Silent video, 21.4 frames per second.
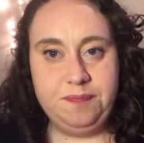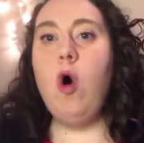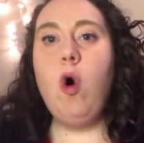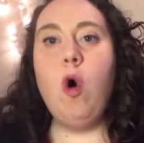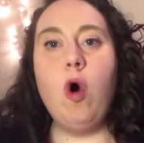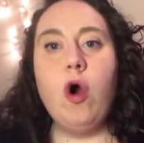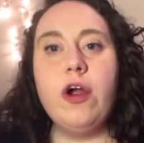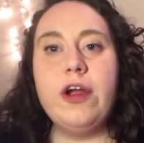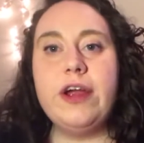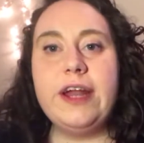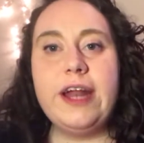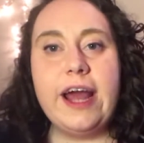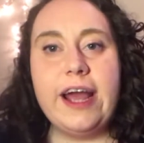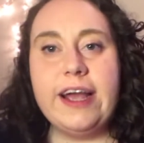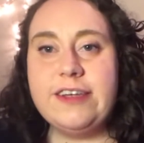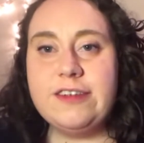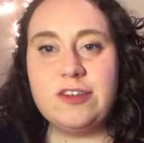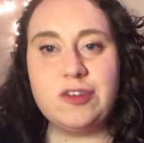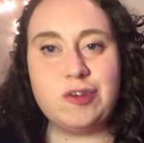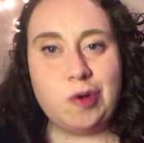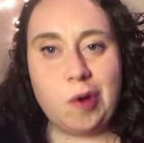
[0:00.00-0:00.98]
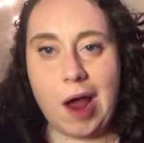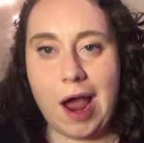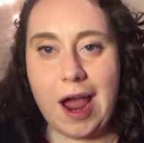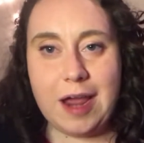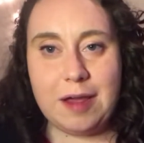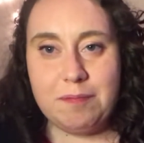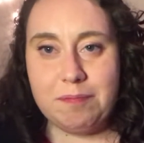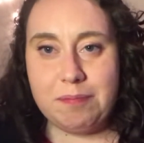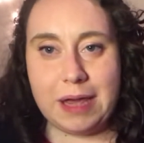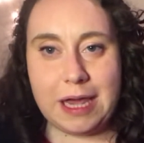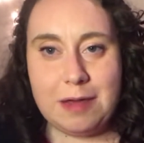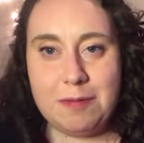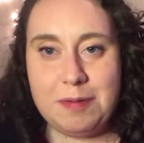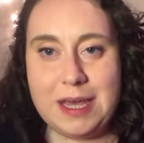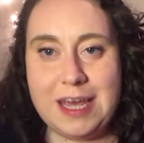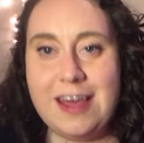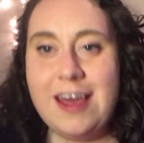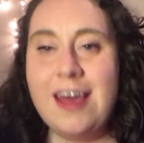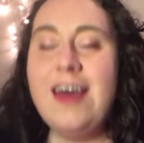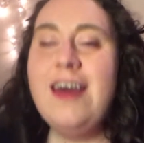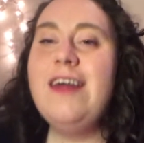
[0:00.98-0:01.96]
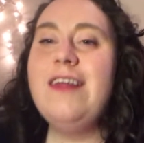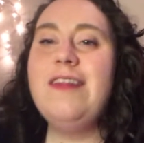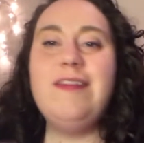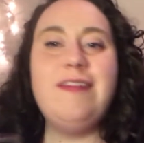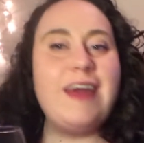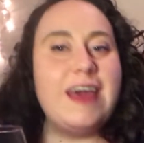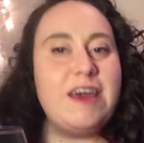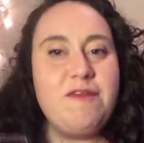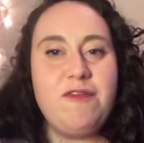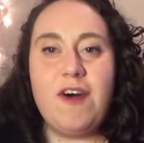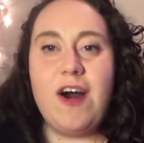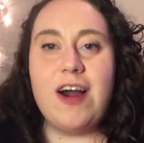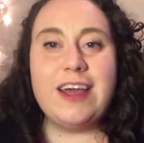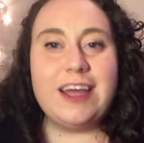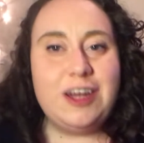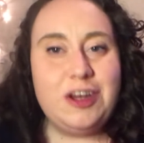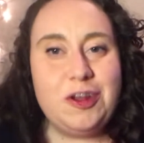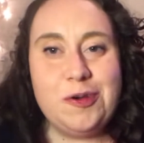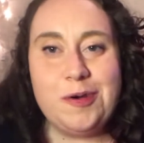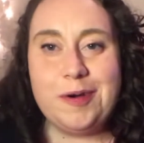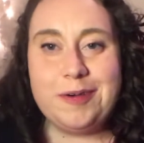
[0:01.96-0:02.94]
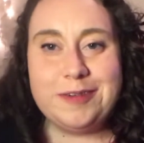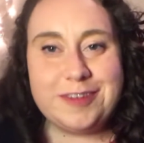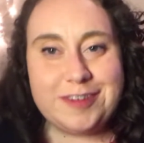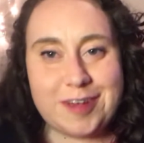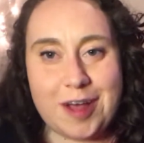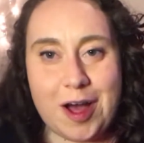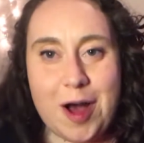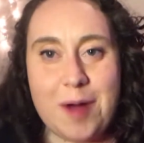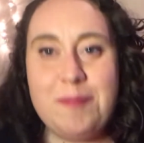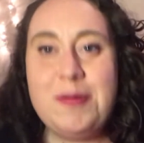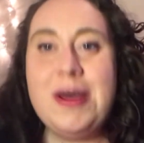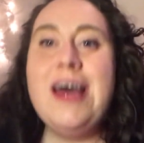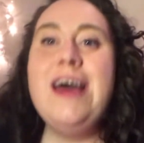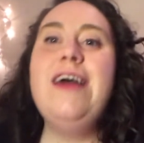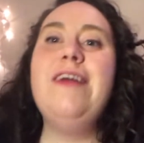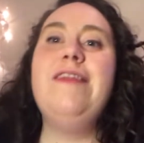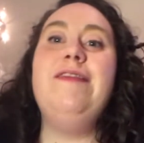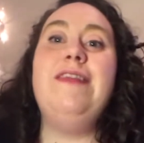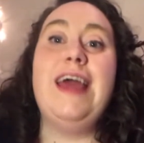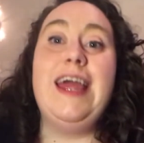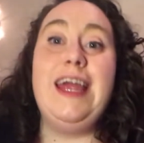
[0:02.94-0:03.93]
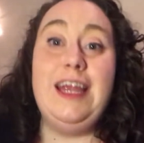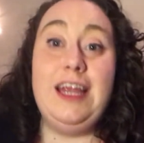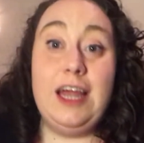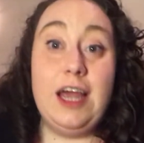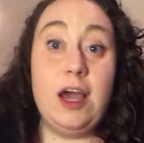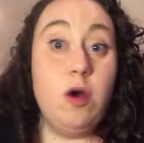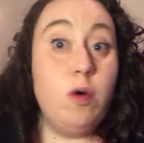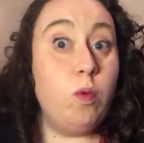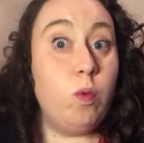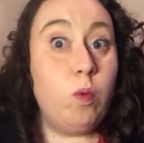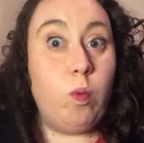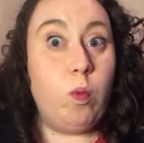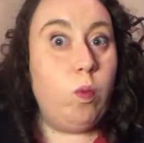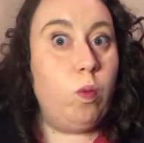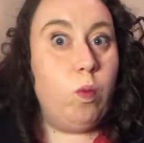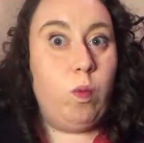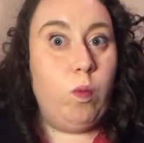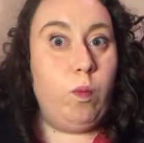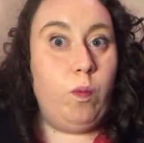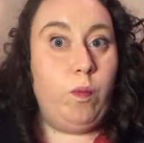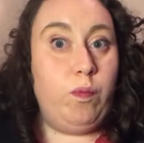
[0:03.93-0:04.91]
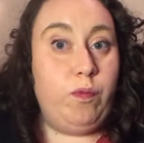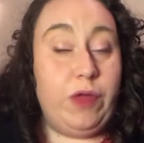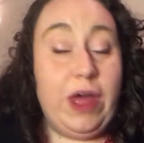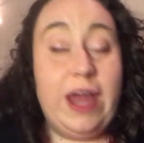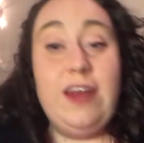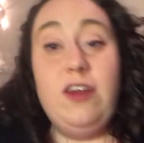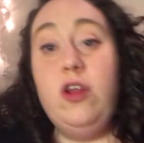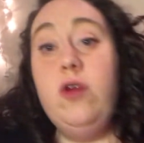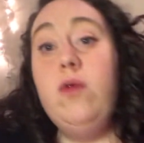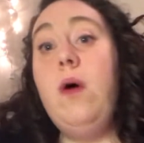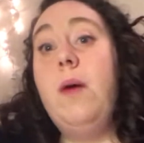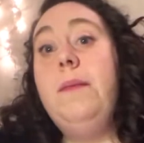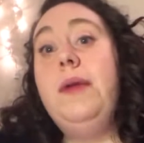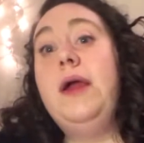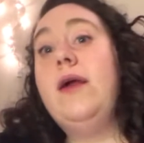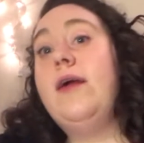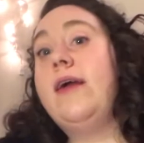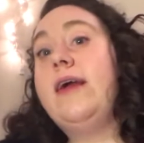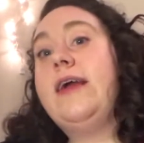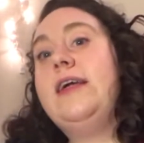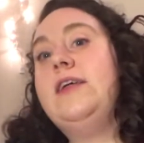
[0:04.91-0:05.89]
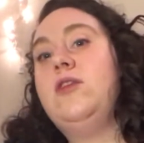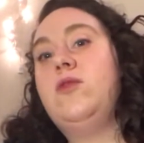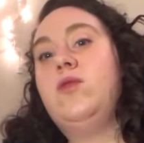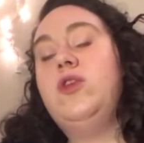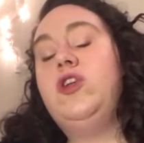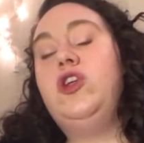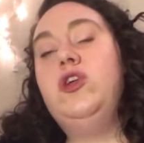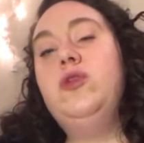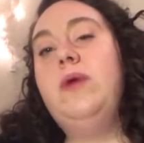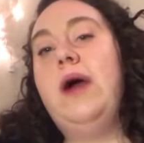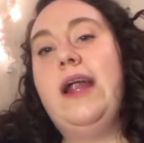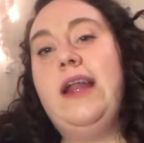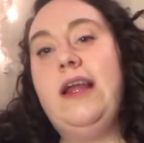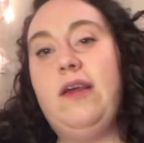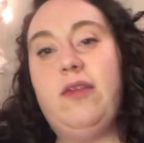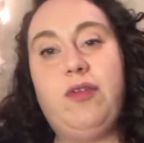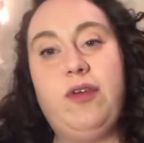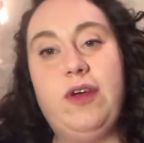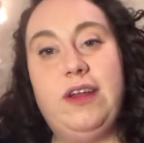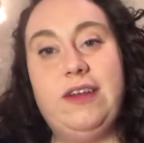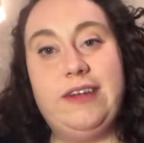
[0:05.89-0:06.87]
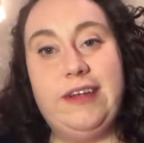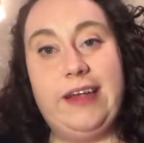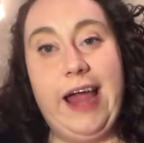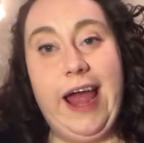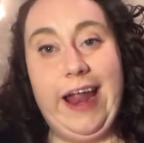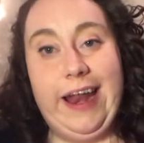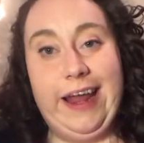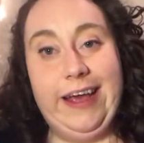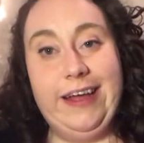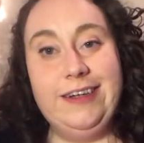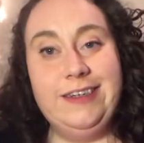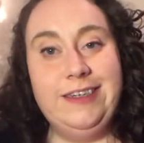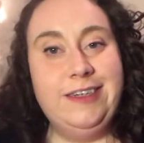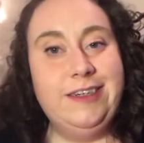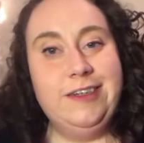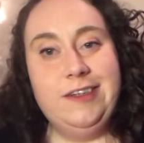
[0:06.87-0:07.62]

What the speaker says: Organized crime, baby. They fucking knew it was up. They knew Americans would do anything to get it.